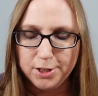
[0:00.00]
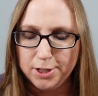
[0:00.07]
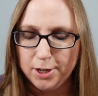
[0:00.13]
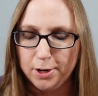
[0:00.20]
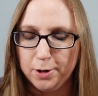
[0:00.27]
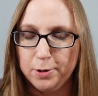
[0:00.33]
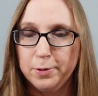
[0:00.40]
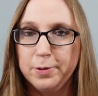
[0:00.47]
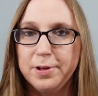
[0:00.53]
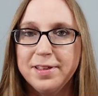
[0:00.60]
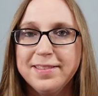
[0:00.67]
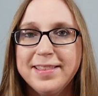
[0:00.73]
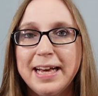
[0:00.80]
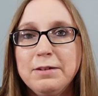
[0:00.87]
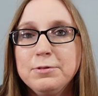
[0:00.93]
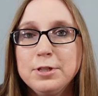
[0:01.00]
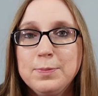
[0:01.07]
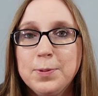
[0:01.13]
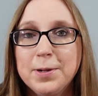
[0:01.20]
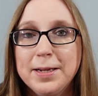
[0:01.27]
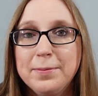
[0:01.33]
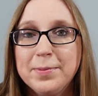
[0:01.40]
So that was
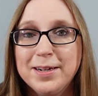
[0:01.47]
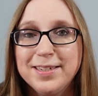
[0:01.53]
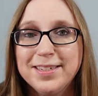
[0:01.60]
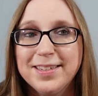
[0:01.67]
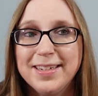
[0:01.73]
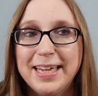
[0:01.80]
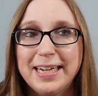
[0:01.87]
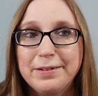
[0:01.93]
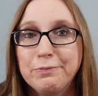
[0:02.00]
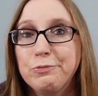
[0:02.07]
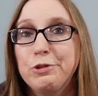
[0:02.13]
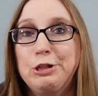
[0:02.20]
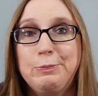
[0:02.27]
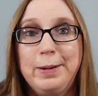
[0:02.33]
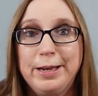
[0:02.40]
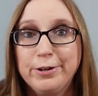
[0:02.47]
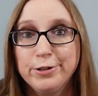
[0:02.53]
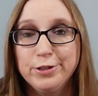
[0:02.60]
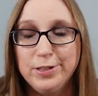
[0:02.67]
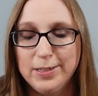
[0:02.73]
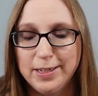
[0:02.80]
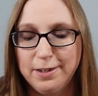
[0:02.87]
pretty much like the
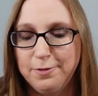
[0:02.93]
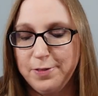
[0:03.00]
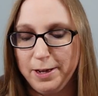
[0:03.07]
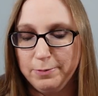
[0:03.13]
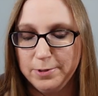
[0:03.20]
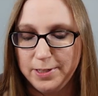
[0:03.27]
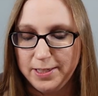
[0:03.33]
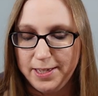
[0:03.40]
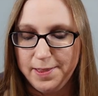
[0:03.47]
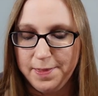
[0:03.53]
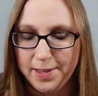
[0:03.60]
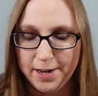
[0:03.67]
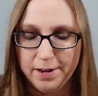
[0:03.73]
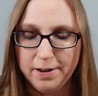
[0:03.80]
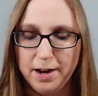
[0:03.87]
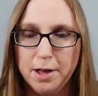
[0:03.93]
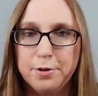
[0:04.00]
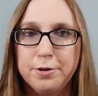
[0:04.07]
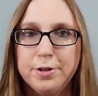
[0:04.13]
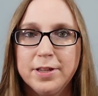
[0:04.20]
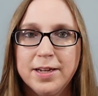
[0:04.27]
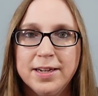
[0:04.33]
better stuff that was in there
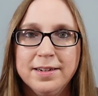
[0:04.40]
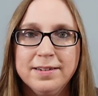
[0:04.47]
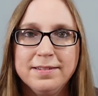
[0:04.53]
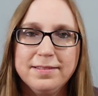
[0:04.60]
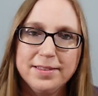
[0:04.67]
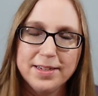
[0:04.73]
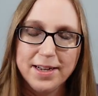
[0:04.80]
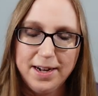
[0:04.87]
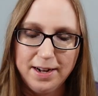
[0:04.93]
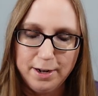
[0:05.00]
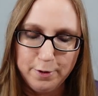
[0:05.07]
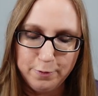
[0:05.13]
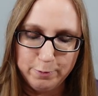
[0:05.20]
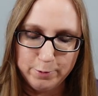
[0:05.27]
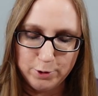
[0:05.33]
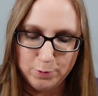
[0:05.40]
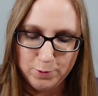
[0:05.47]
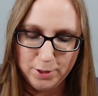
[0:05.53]
other than the cuff, which